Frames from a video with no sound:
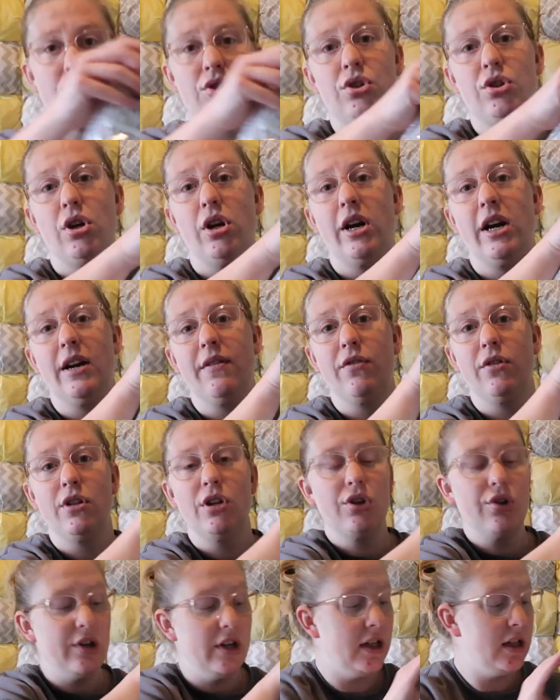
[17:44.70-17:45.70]
sorry for
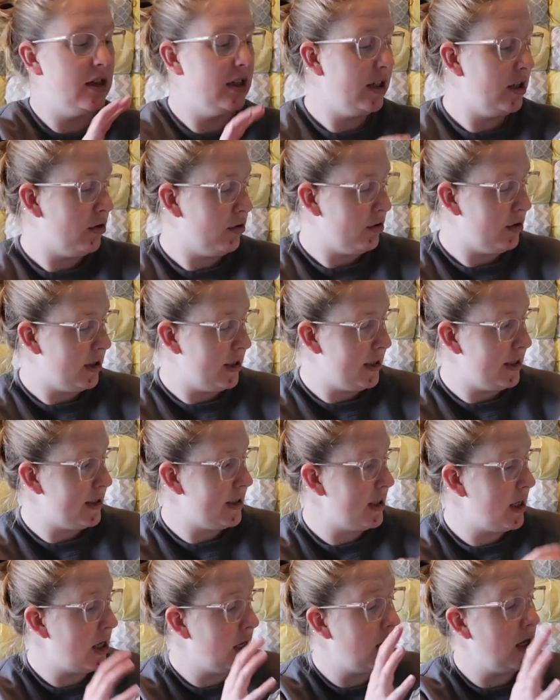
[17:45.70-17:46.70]
the crinkly noise,
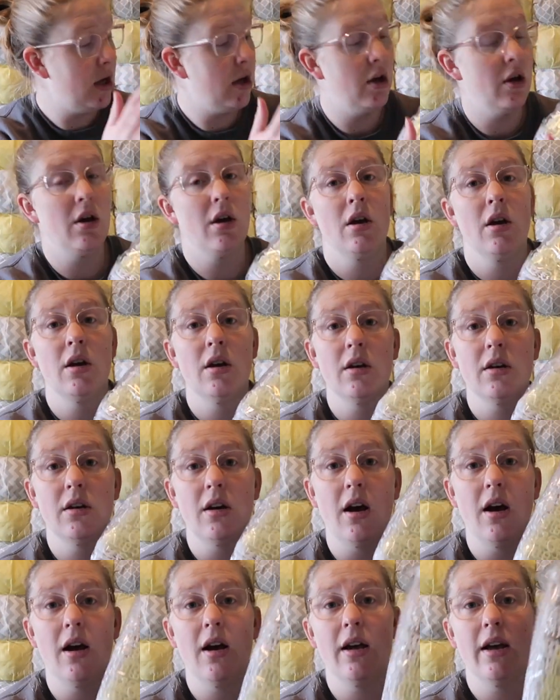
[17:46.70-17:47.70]

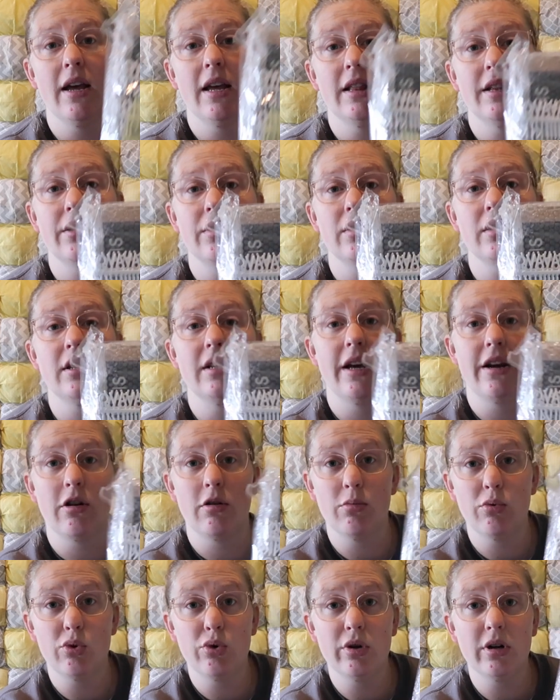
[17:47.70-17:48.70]
got a little
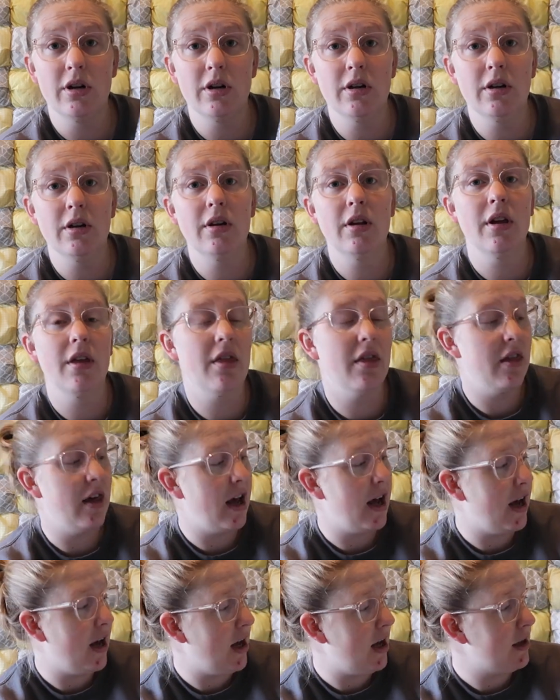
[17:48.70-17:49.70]
letterboard
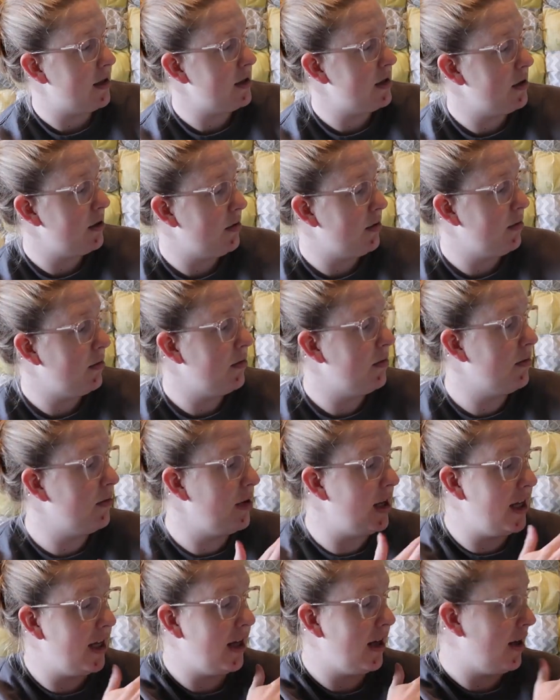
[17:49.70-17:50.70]
that
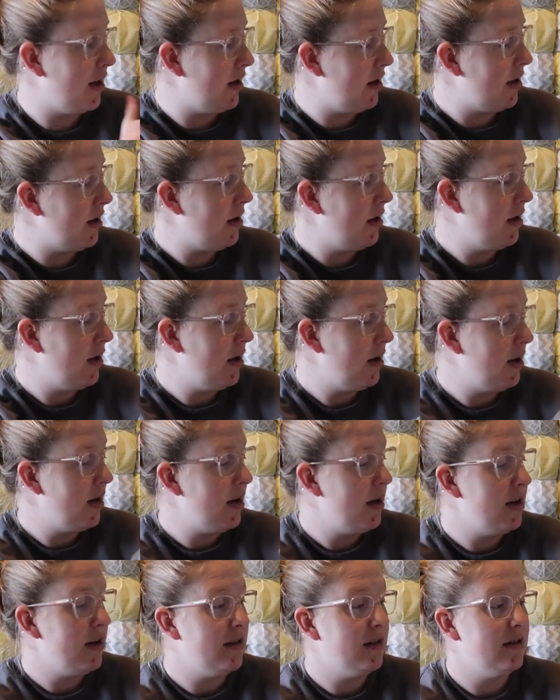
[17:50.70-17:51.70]
we can
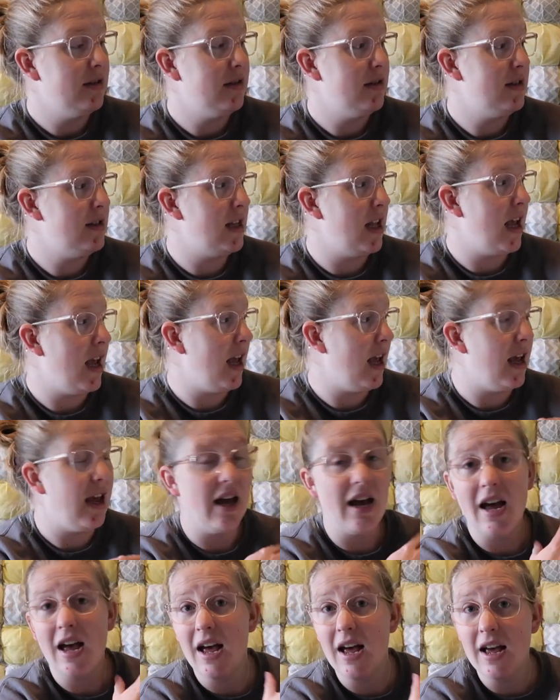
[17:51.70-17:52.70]
say,
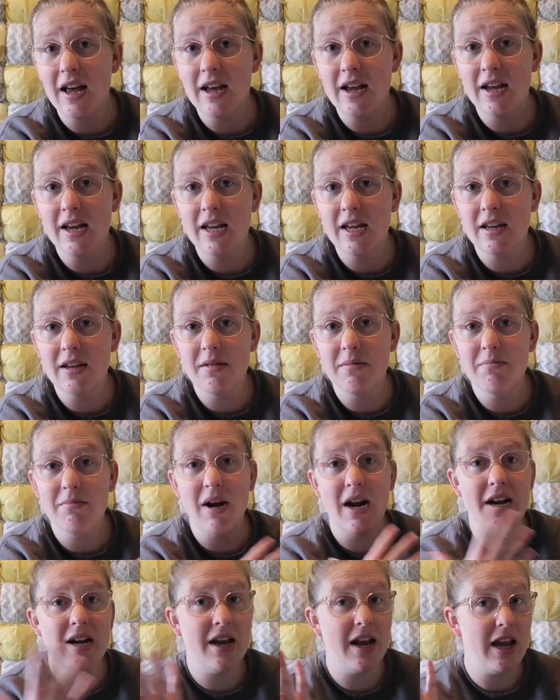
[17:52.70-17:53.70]
hi,
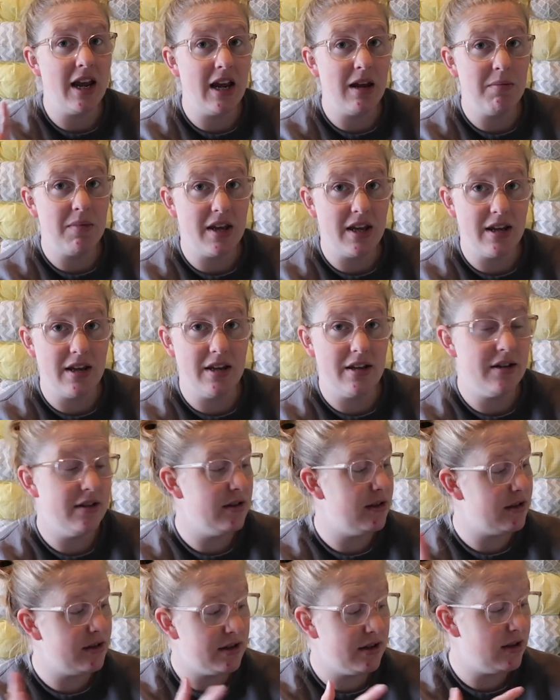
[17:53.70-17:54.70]
my name
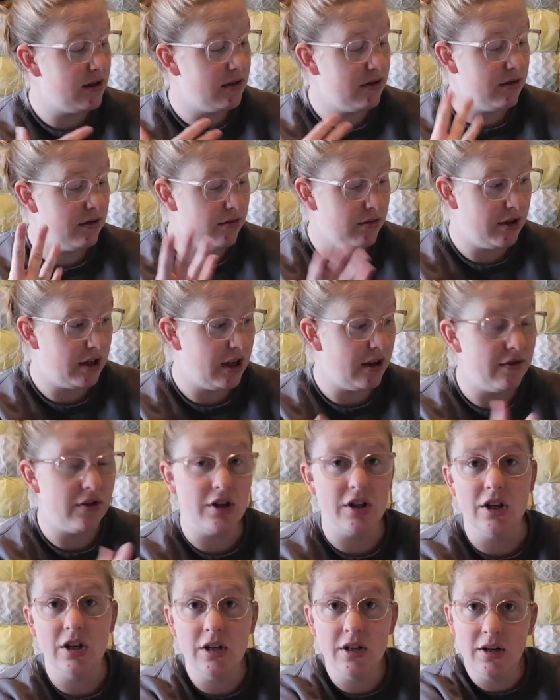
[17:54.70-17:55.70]
is
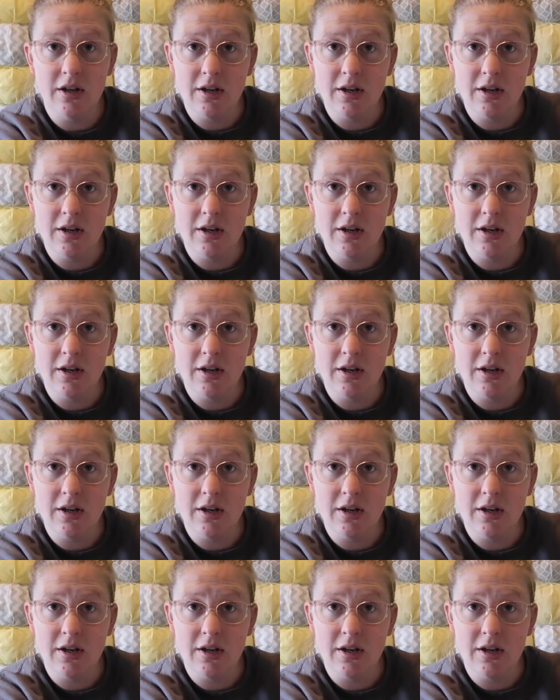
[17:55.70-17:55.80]
whatever,